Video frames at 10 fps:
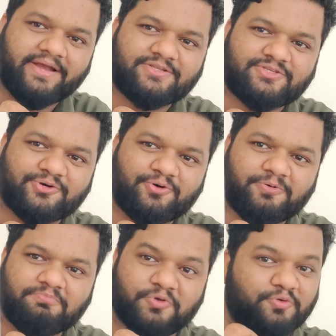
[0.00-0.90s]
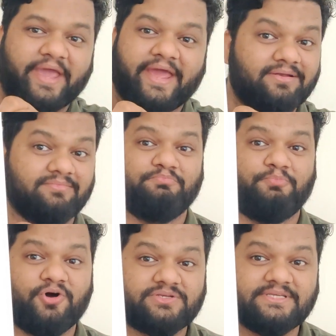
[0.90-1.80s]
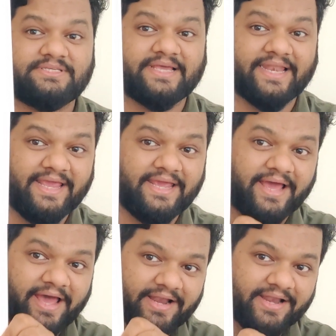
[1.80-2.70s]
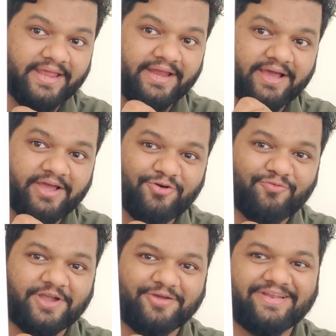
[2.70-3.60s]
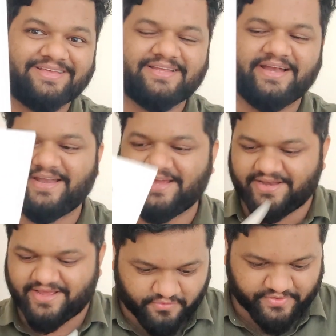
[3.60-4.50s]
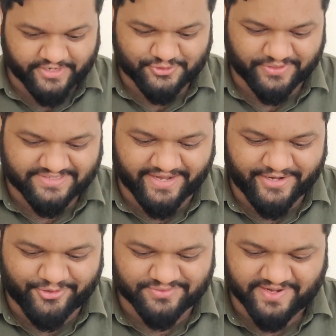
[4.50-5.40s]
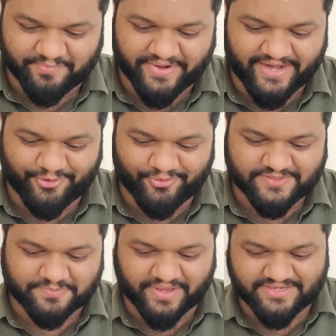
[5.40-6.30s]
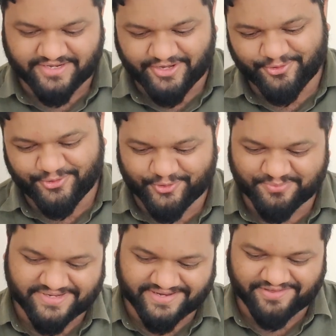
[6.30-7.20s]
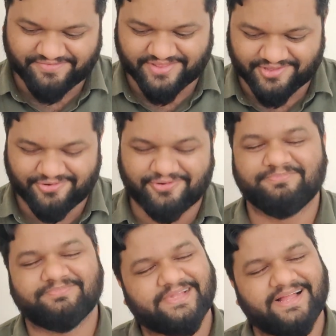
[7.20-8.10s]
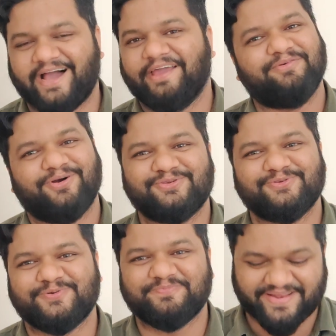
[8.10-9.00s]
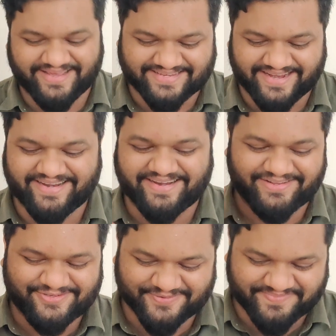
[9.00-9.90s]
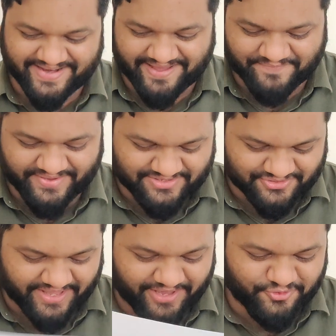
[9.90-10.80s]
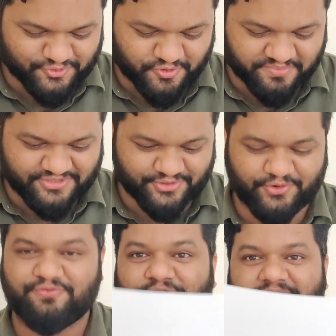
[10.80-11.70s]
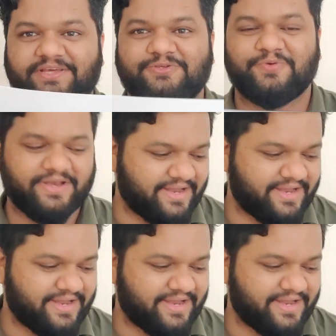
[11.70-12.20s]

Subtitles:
it so you can pause the screen and read whatever is written. "We are so excited to celebrate your special YouTube journey with you. I am also super excited and super happy. So thank you so much YouTube for this one."